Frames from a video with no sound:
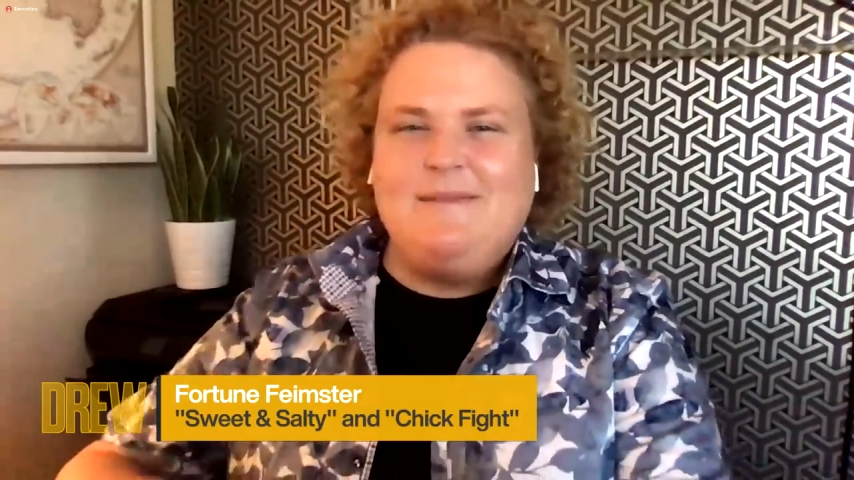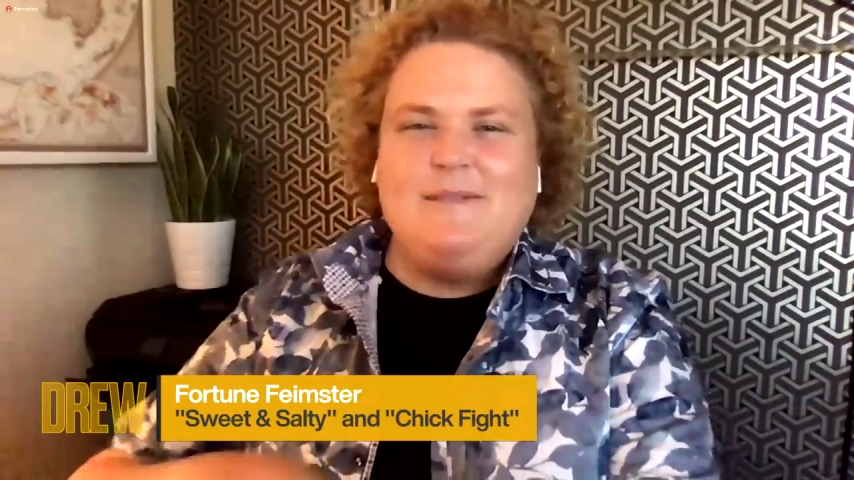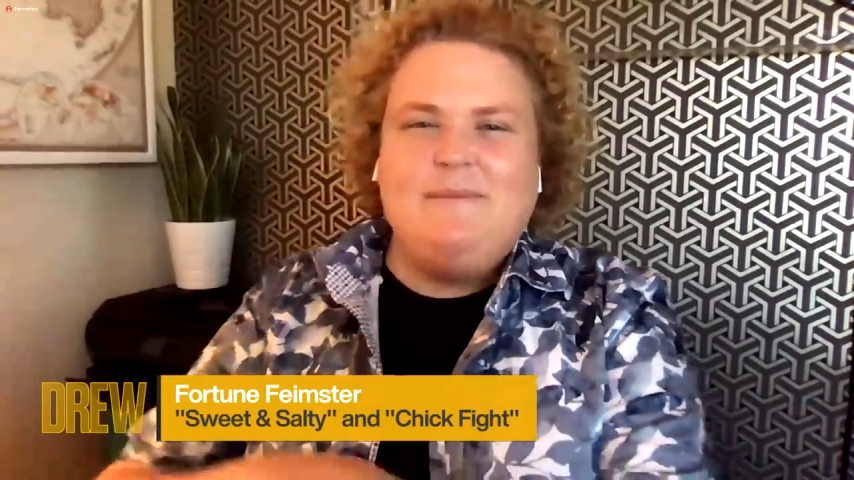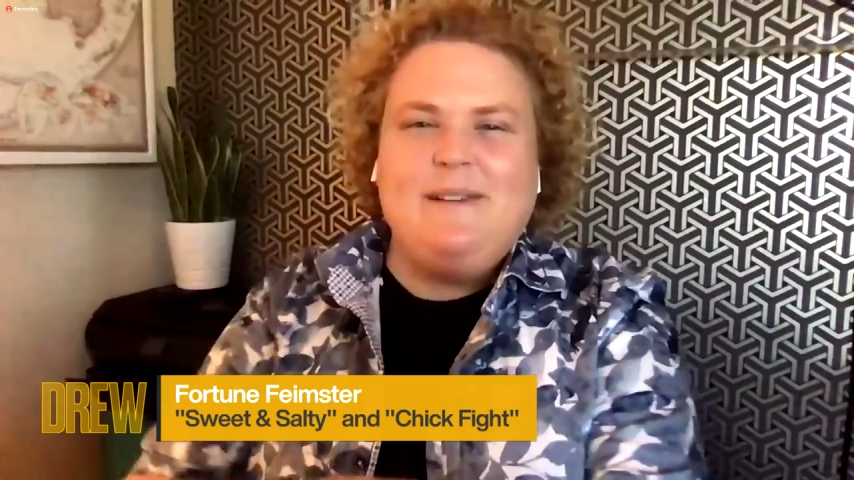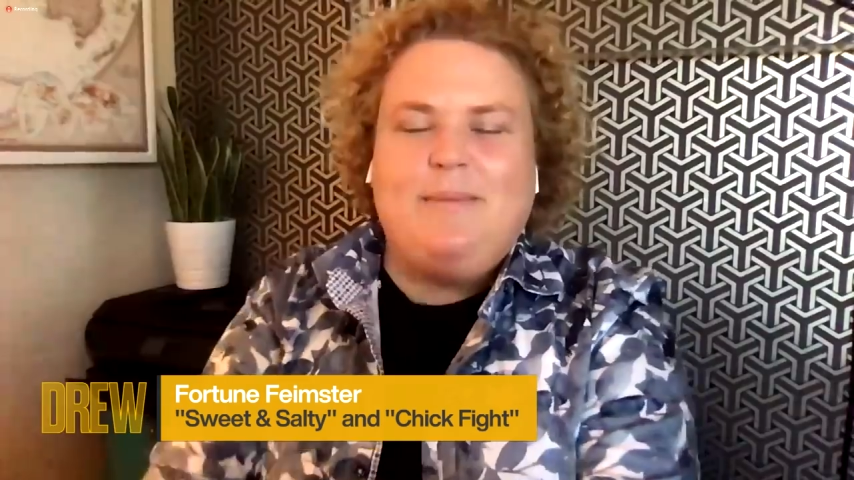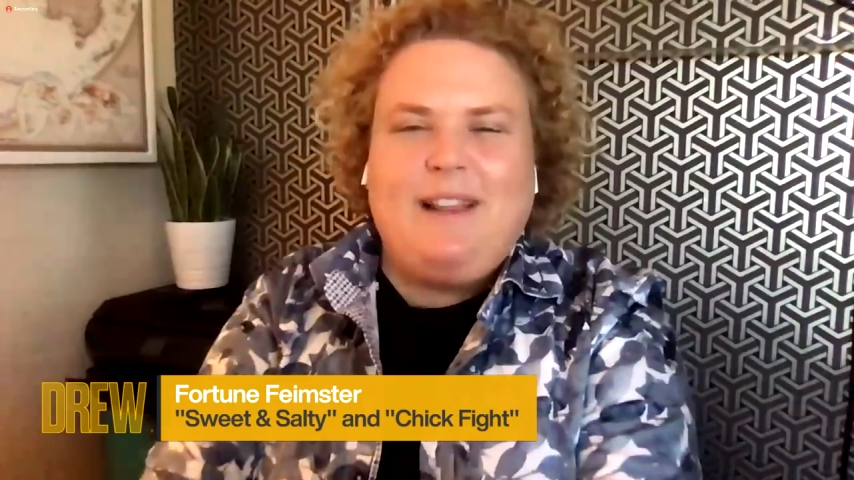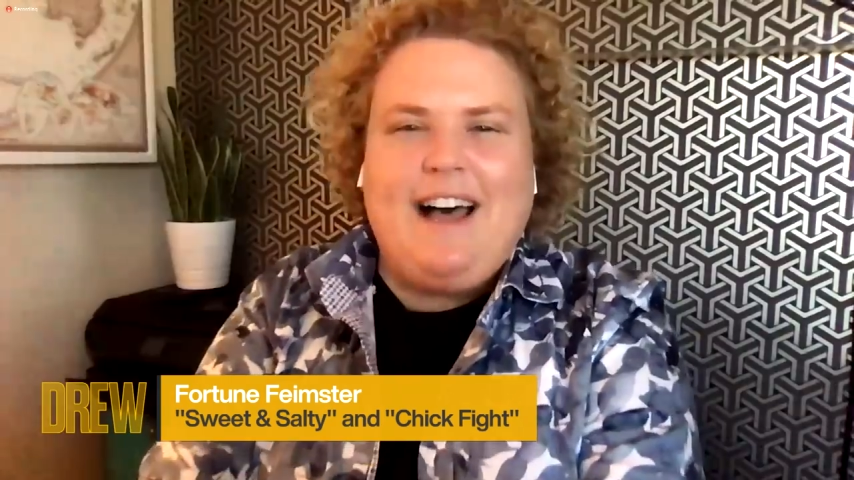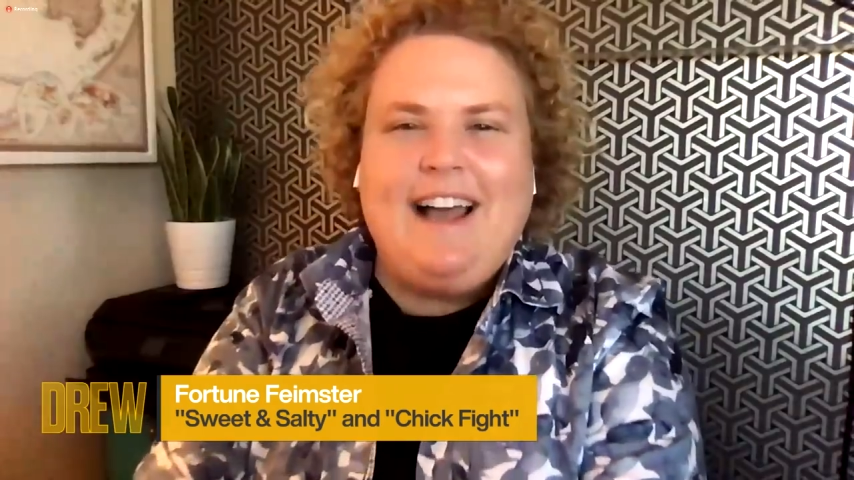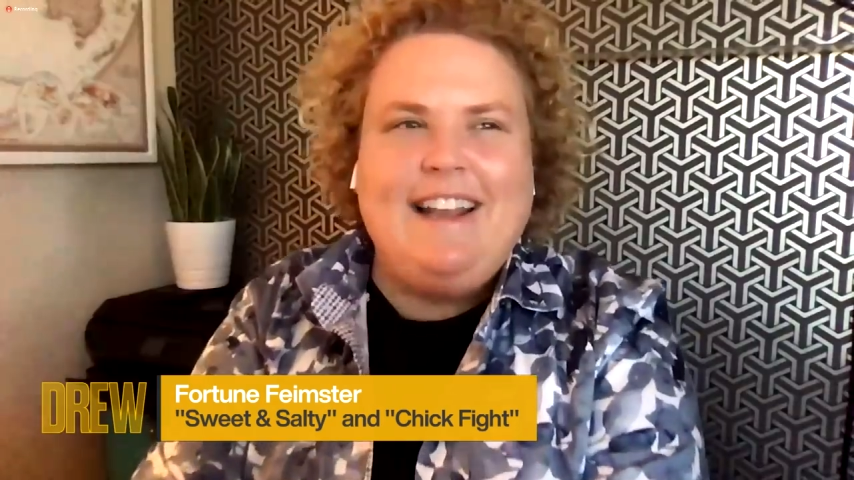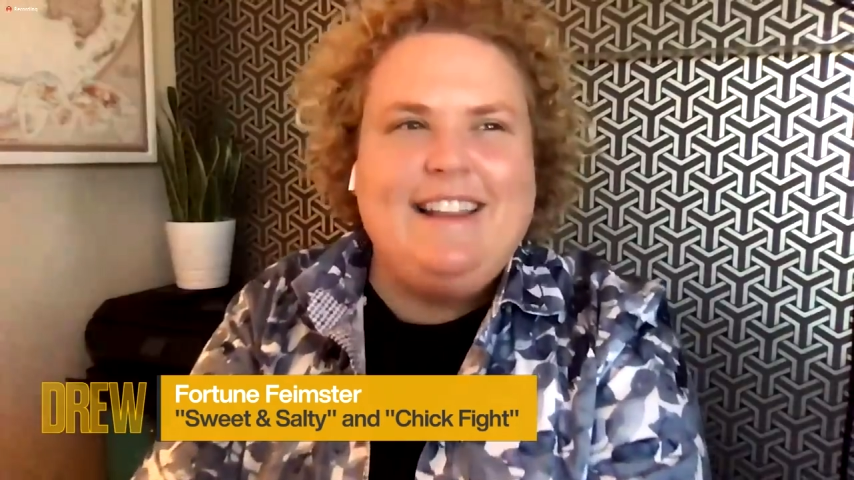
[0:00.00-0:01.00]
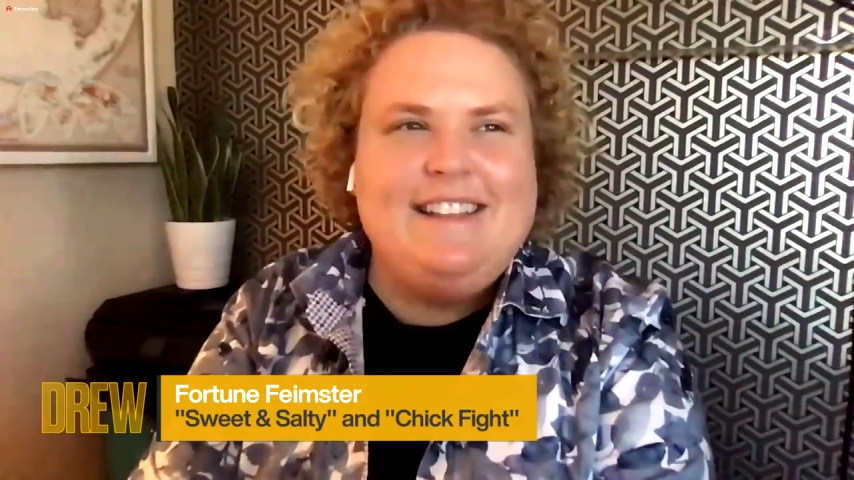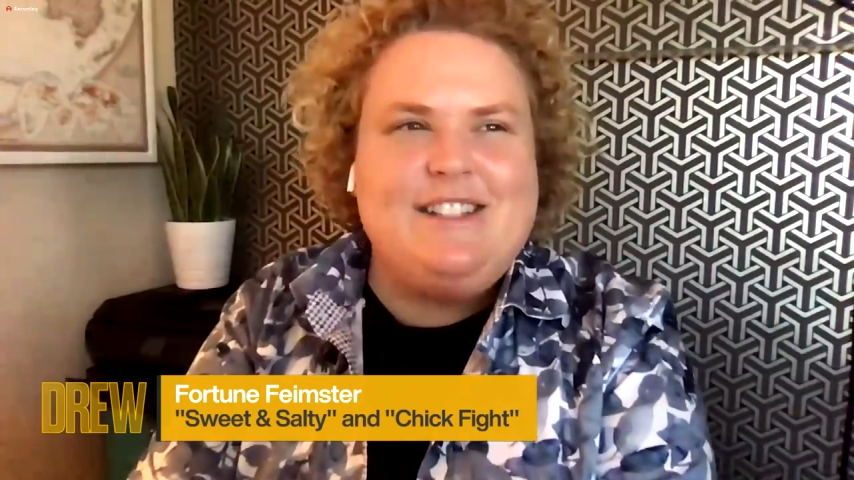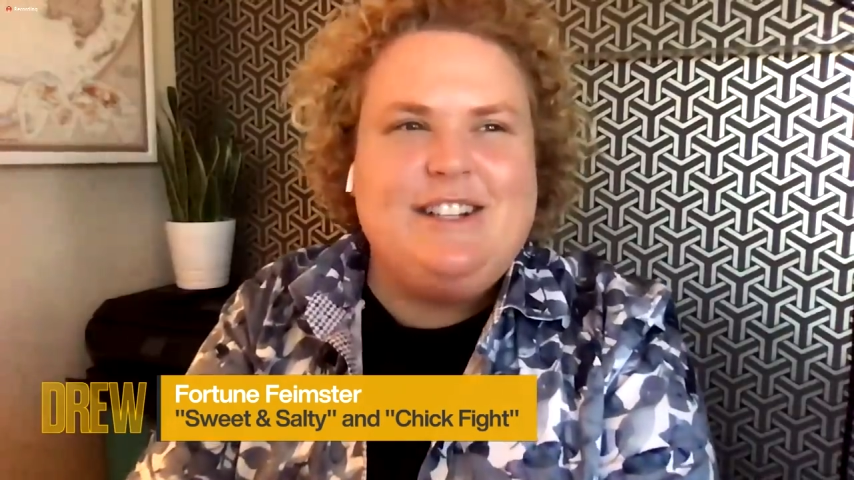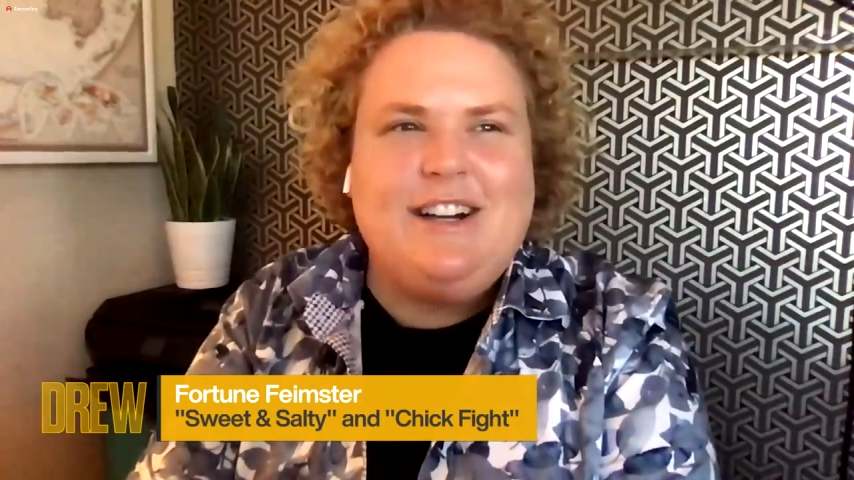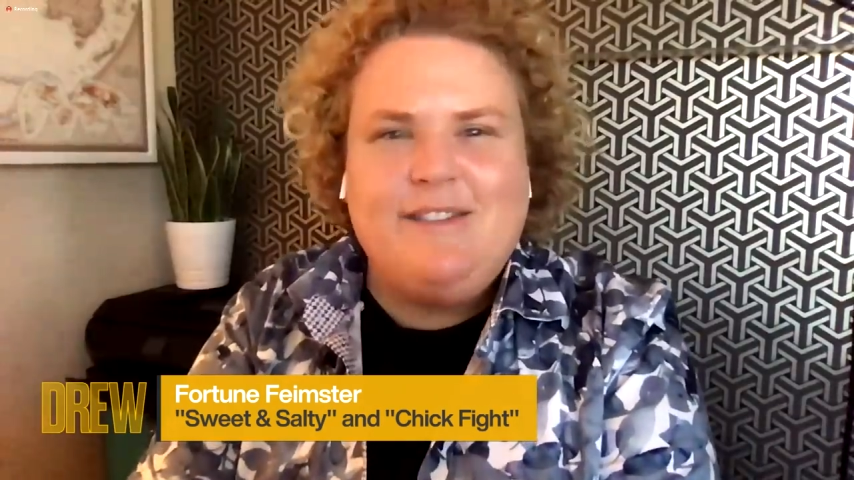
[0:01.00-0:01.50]
seem to be applied
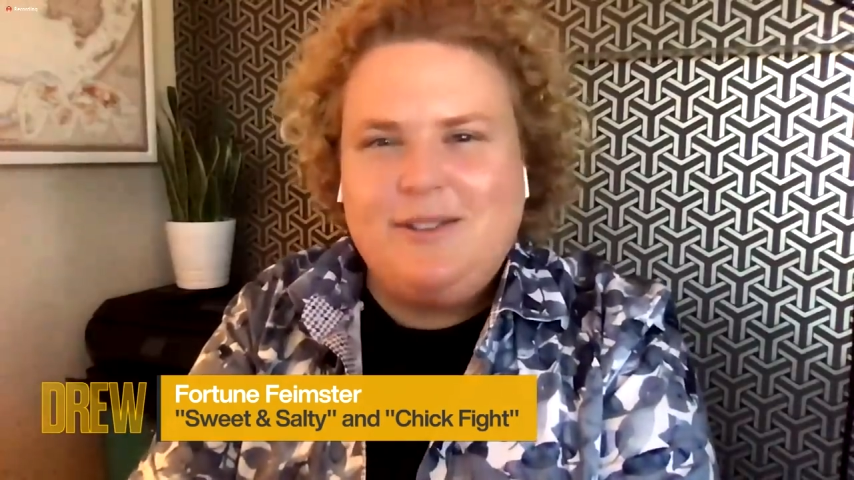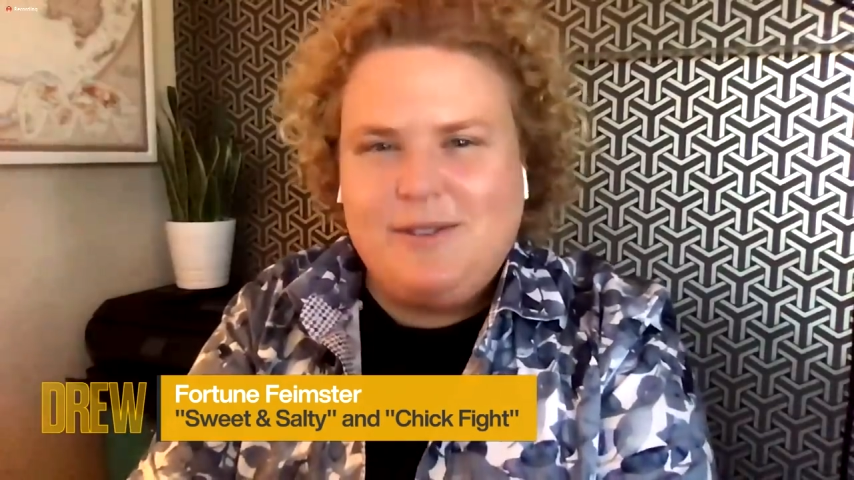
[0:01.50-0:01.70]
in this year.